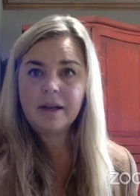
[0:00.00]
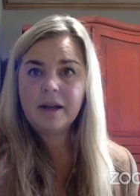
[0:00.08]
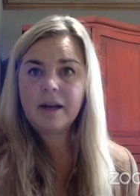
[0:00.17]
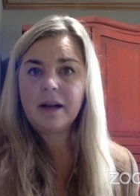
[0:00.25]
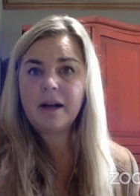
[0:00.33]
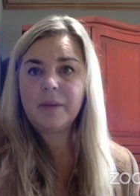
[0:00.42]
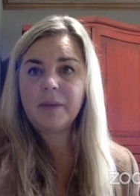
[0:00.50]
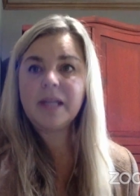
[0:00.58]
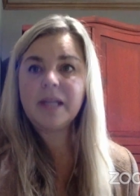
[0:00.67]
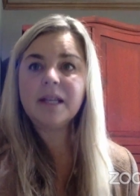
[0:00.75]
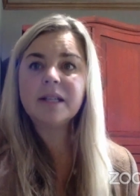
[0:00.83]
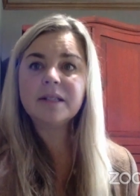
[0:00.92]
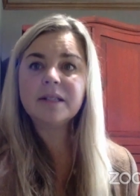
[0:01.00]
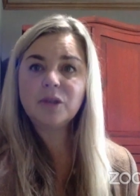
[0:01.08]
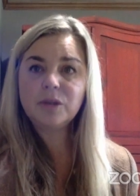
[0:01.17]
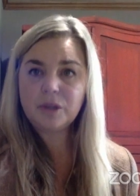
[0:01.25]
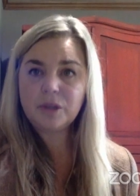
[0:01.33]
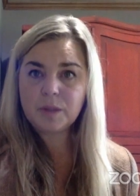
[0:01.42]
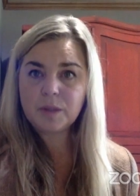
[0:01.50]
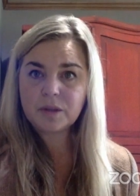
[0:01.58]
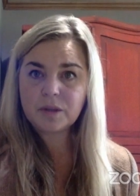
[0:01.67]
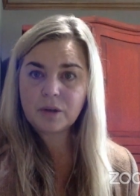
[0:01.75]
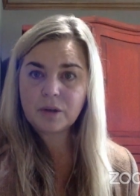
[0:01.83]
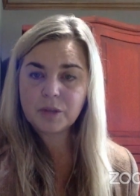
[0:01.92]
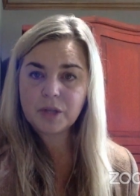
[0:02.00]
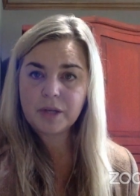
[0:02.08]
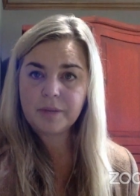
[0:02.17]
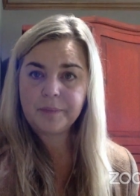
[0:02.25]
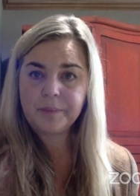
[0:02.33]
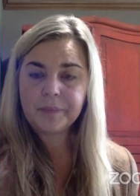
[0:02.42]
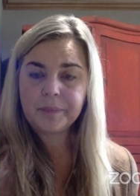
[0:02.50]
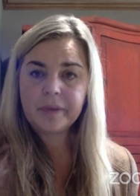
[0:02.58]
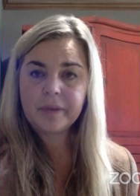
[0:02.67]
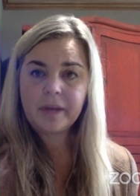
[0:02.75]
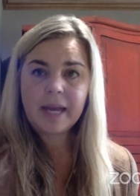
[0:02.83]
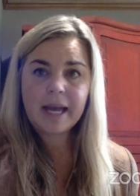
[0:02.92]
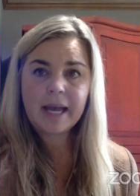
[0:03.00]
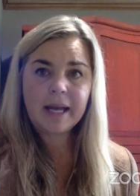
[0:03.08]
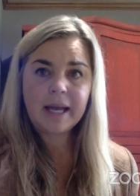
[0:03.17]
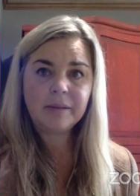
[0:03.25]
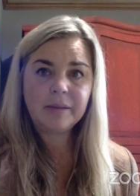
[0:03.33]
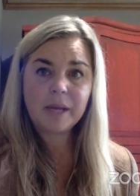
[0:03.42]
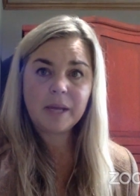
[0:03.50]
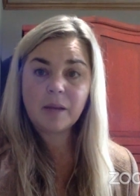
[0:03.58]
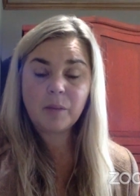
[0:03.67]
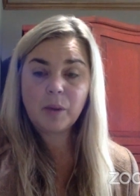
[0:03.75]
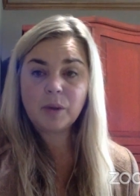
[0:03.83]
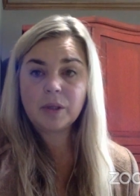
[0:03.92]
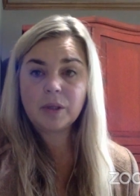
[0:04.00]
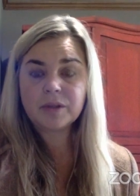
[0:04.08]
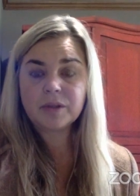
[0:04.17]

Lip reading: in his YouTube description and making boatloads.